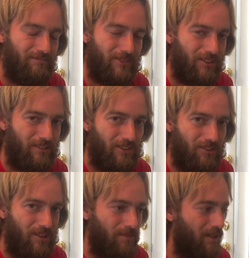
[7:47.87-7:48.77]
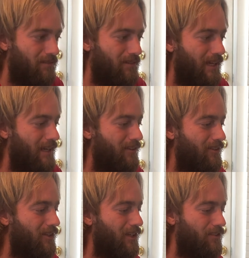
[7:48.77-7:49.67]
just a little something to add to the
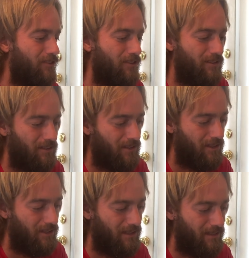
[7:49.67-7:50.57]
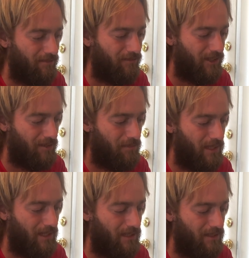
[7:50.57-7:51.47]
collection. Very
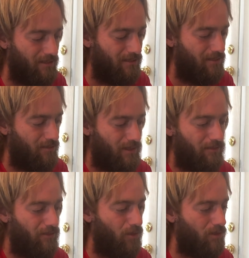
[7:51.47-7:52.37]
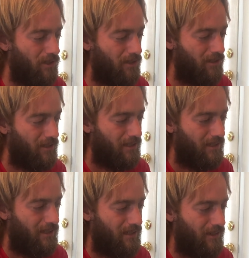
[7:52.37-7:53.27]
big when folded.
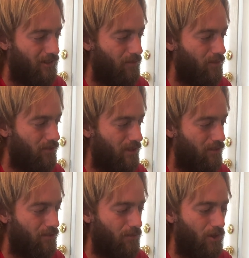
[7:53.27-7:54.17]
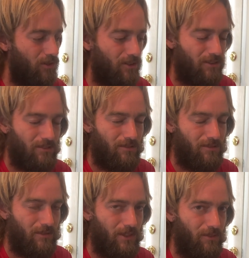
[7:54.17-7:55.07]
It almost gets smaller
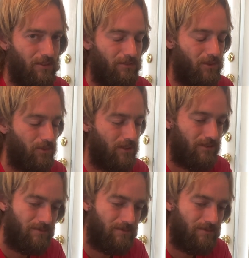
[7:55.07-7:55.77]
when you unfold it.